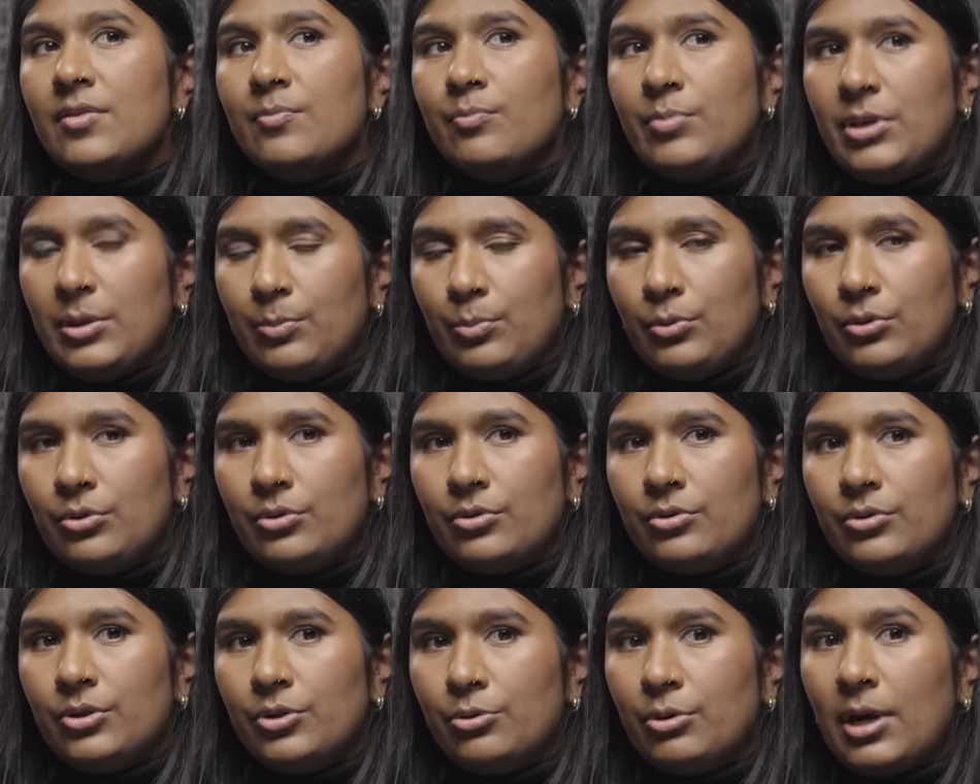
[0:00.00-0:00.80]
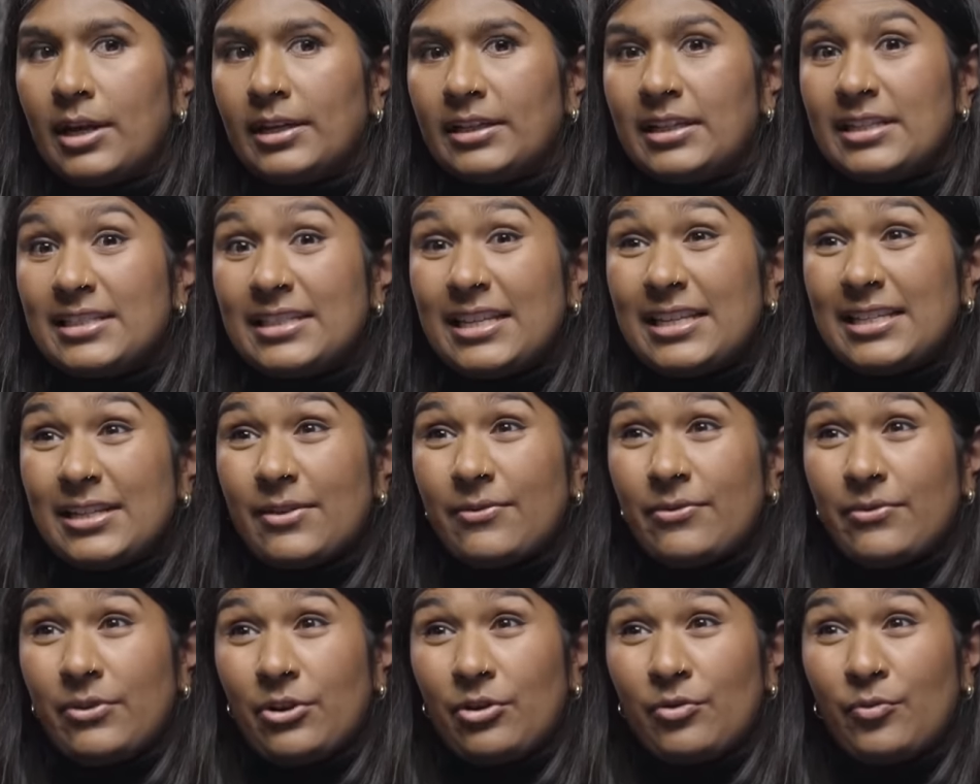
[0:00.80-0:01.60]
people who are anarchists tend to
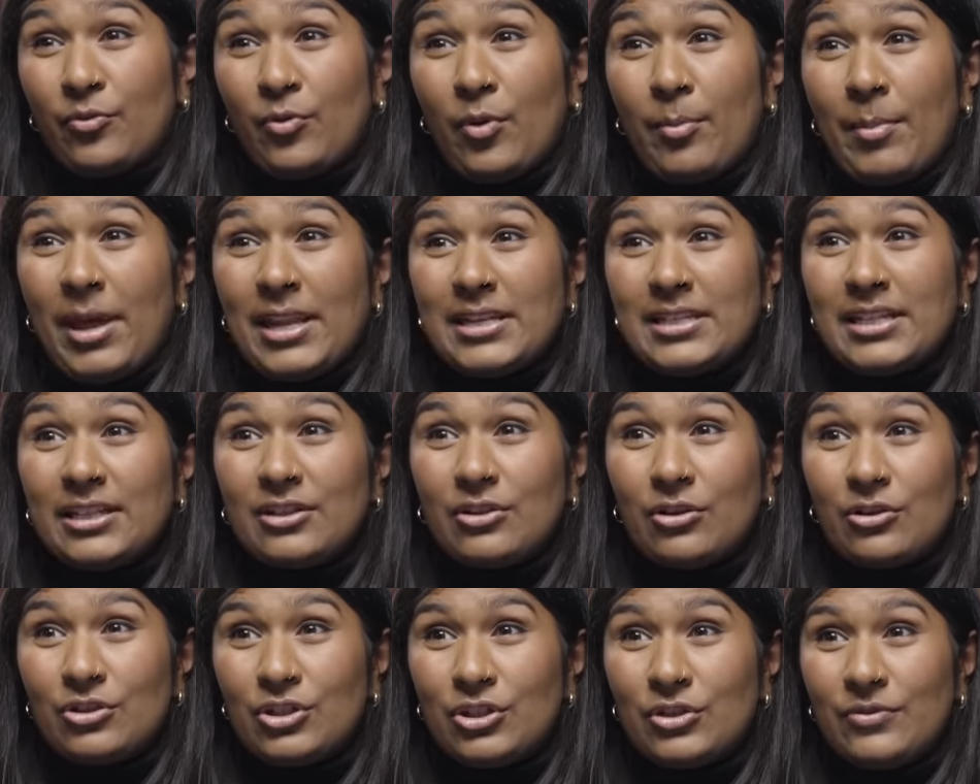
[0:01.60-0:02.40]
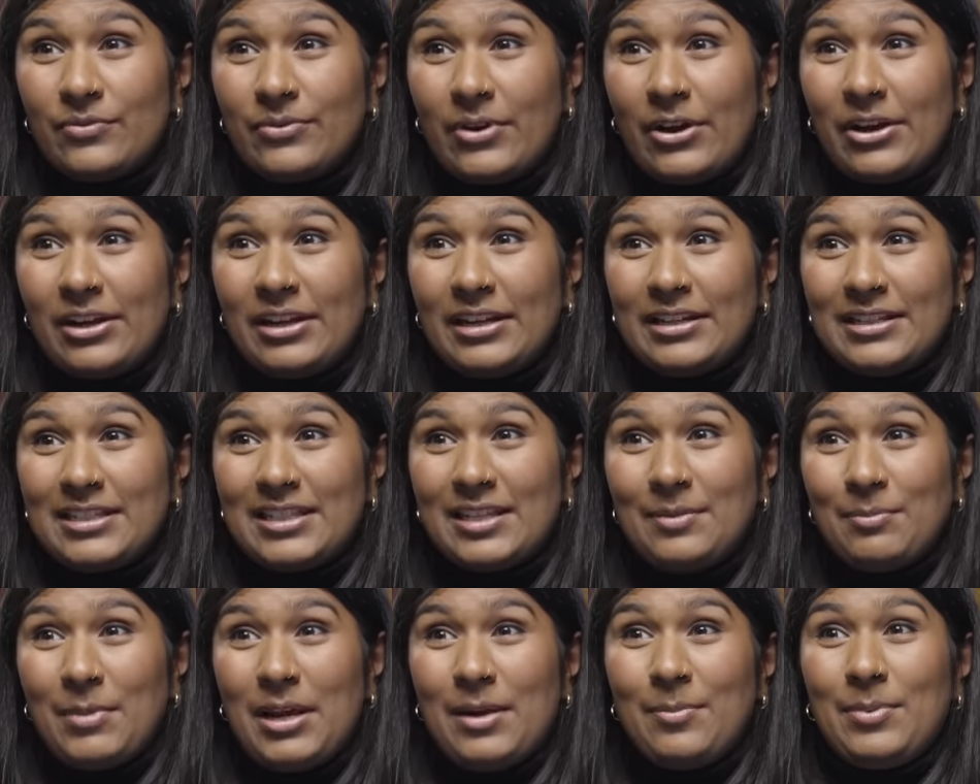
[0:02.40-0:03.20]
have a very romantic notion of violence
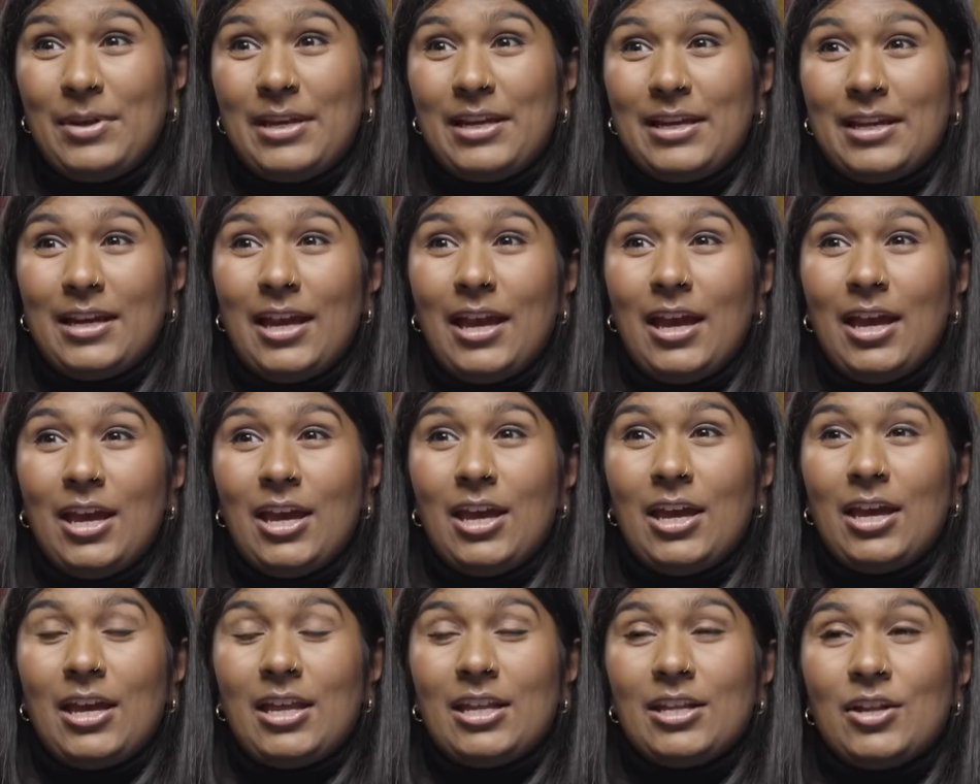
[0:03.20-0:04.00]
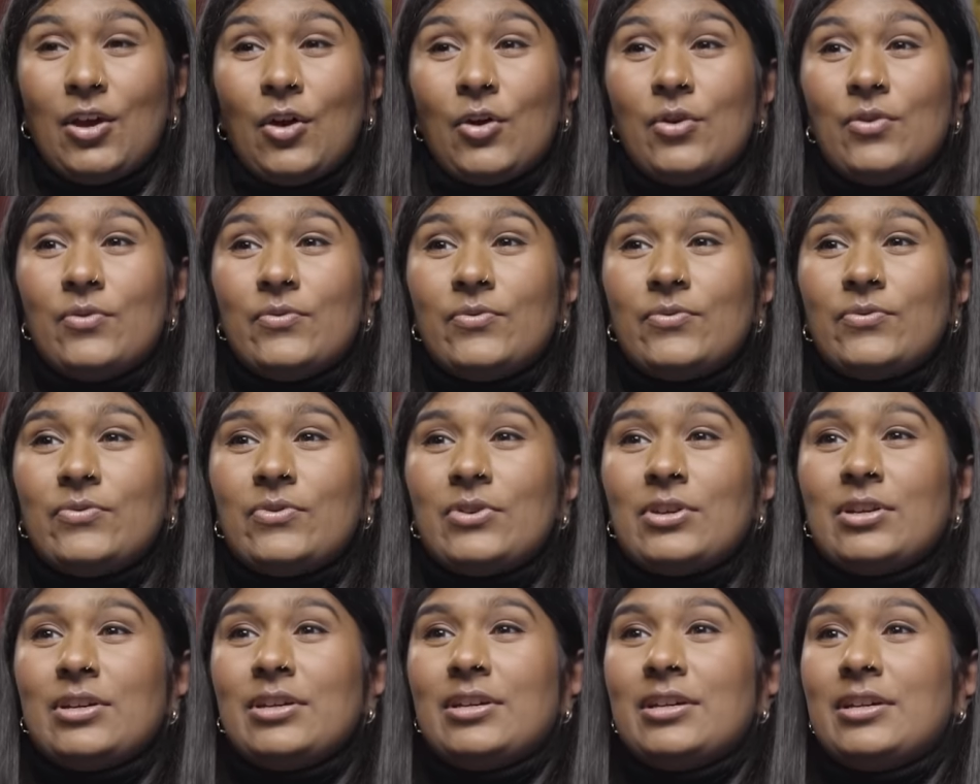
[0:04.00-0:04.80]
and maybe an
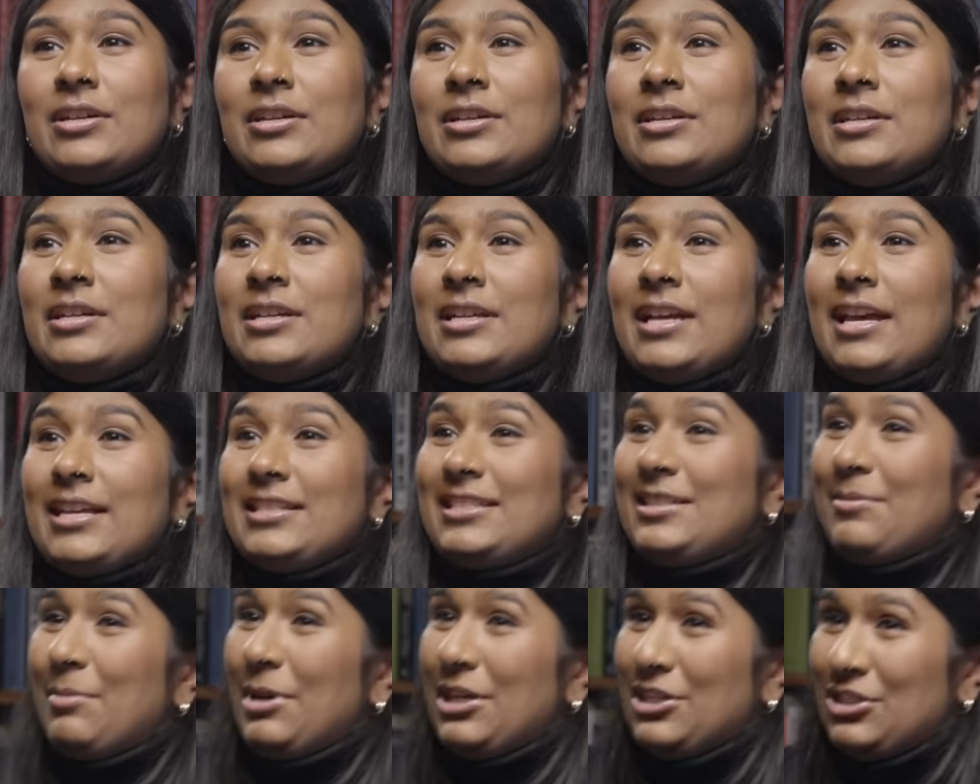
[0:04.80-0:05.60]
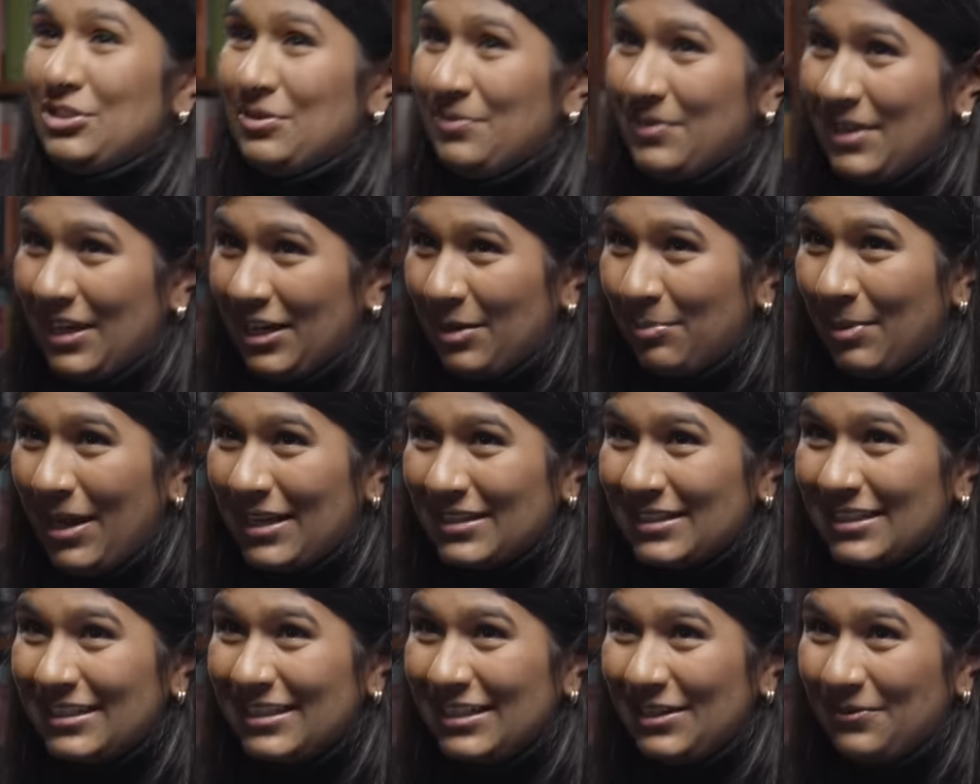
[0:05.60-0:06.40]
overestimation of their
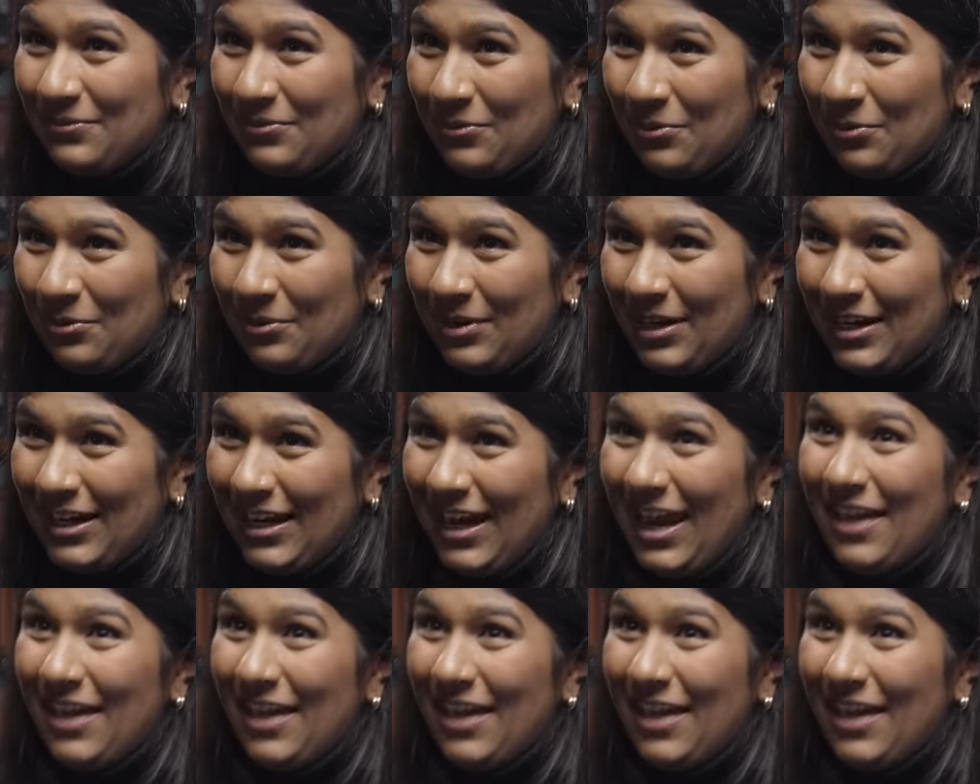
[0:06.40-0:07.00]
capacity for it.